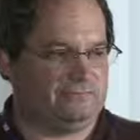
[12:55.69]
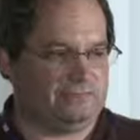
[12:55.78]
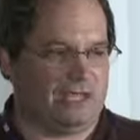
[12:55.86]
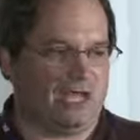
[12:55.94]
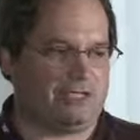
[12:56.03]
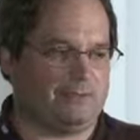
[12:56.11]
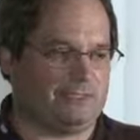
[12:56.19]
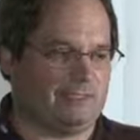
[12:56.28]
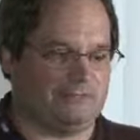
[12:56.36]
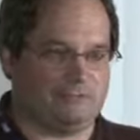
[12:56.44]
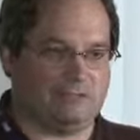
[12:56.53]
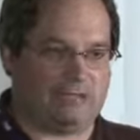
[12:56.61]
the document
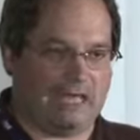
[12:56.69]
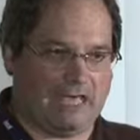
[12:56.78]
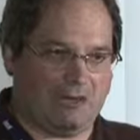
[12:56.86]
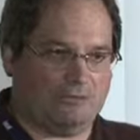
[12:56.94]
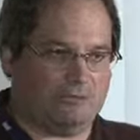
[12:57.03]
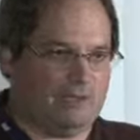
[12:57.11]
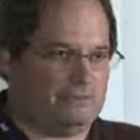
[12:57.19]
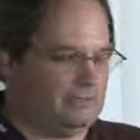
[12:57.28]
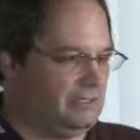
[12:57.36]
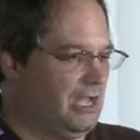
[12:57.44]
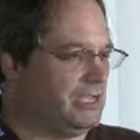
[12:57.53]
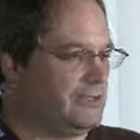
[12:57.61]
level allow, the
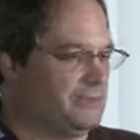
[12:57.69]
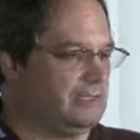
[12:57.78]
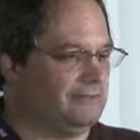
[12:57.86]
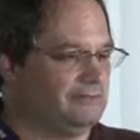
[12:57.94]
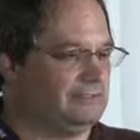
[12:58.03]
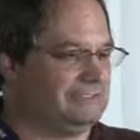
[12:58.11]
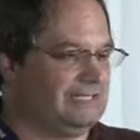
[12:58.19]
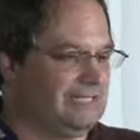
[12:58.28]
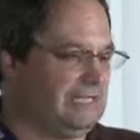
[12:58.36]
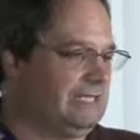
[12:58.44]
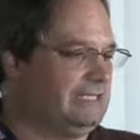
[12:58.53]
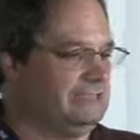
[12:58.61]
document level
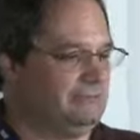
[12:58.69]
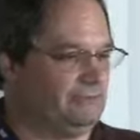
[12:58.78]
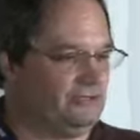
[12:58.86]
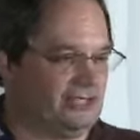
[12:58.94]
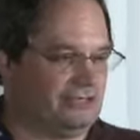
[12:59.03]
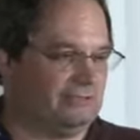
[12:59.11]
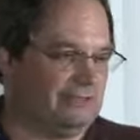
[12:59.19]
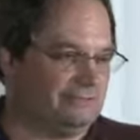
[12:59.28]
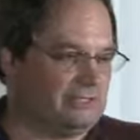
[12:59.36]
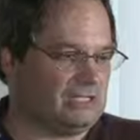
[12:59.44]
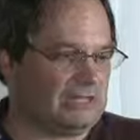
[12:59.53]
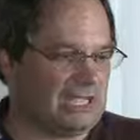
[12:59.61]
deny, the share
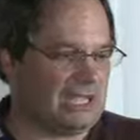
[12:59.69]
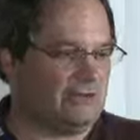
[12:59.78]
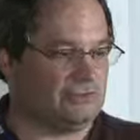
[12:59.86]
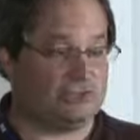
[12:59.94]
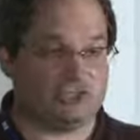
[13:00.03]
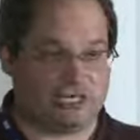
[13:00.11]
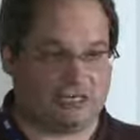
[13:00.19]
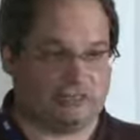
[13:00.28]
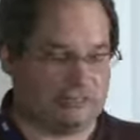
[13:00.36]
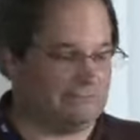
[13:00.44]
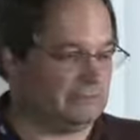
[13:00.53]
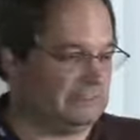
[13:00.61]
level allow, and the share
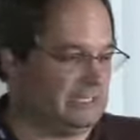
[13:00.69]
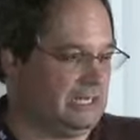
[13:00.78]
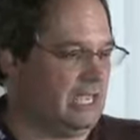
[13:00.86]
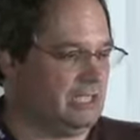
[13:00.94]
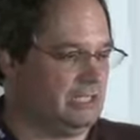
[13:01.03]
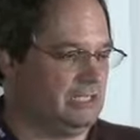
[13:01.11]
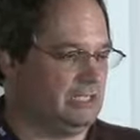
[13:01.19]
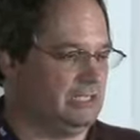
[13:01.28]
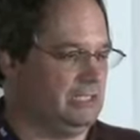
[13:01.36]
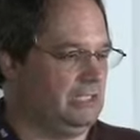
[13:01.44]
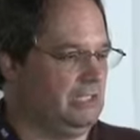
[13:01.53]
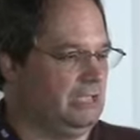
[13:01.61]
level deny.
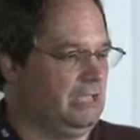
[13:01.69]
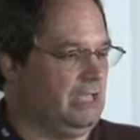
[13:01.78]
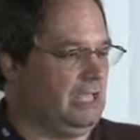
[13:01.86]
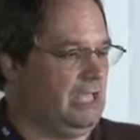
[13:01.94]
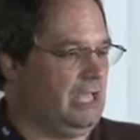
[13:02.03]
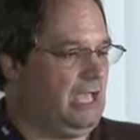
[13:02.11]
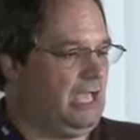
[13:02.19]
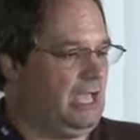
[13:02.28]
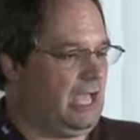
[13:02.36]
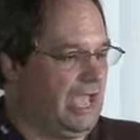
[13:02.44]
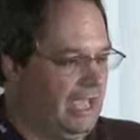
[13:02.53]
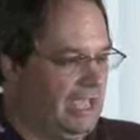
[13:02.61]

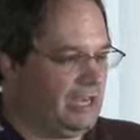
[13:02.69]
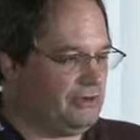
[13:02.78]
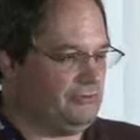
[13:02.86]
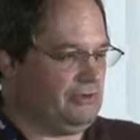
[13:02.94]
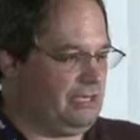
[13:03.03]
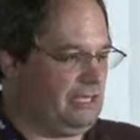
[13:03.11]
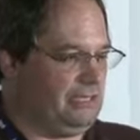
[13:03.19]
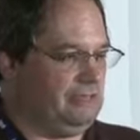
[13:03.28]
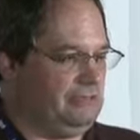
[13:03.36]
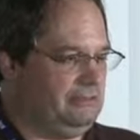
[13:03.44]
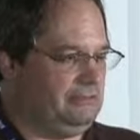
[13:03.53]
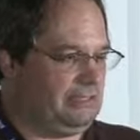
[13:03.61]
And you need
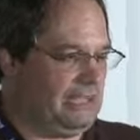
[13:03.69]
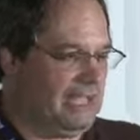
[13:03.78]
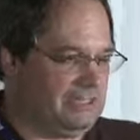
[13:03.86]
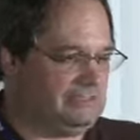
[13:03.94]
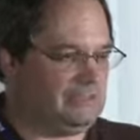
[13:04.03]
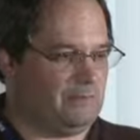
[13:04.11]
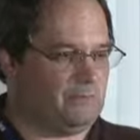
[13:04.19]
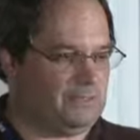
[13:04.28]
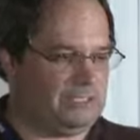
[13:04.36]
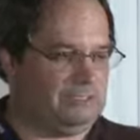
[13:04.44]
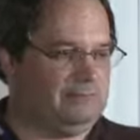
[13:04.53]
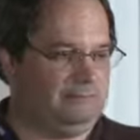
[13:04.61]
to add
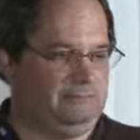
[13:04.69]
something